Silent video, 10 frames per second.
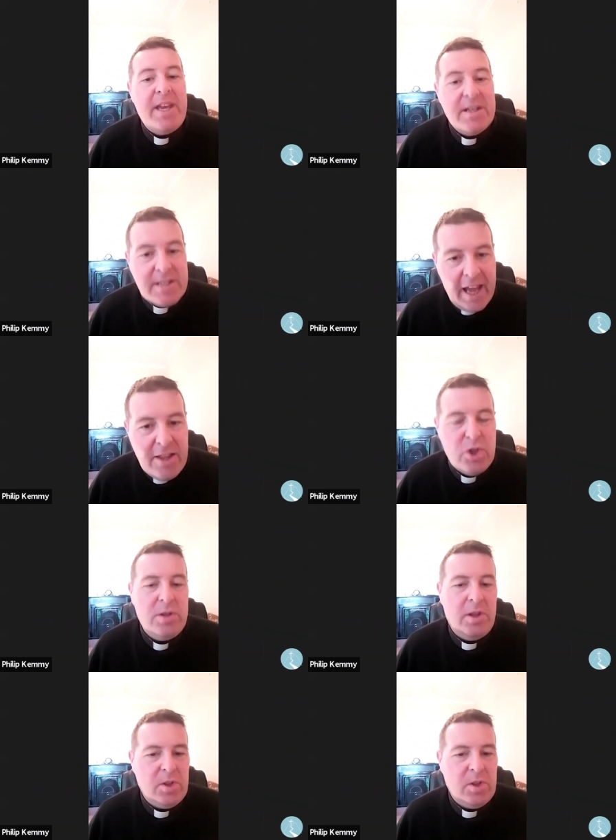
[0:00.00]
the
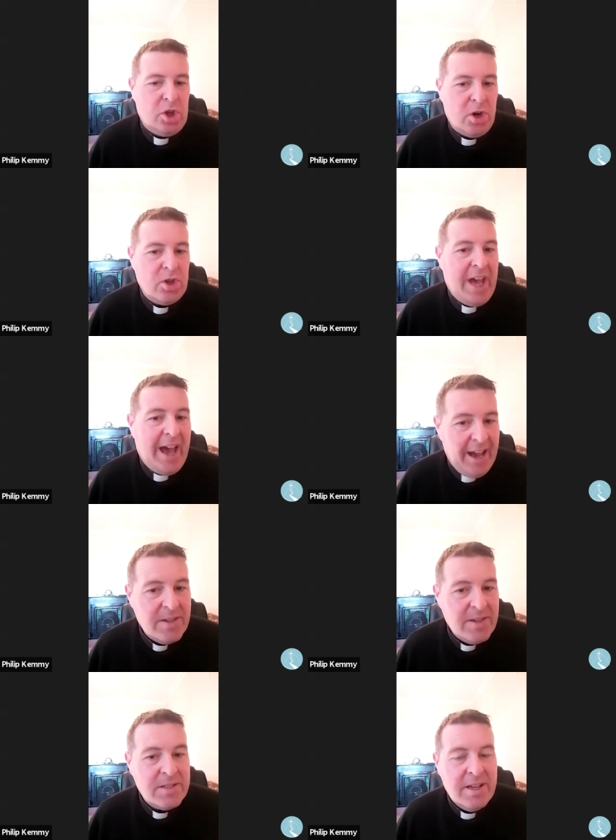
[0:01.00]
intention that the church
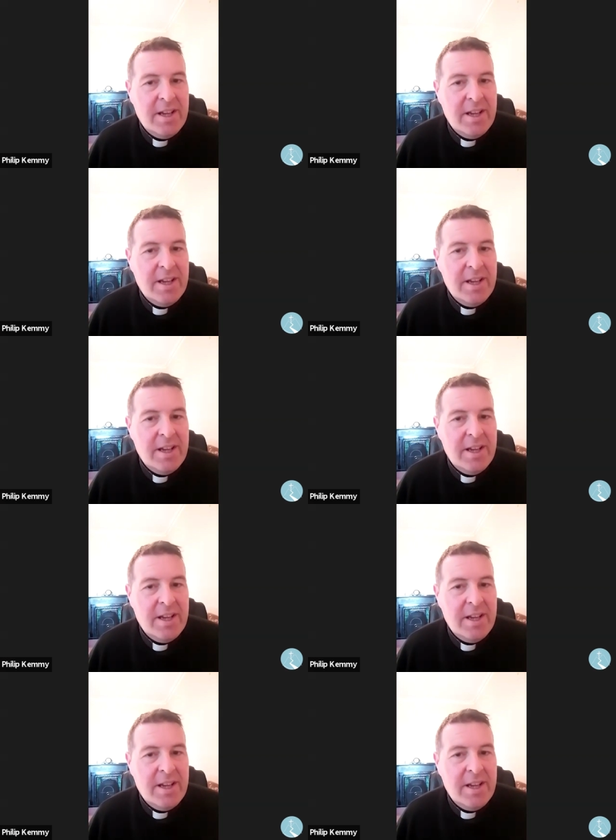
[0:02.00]
has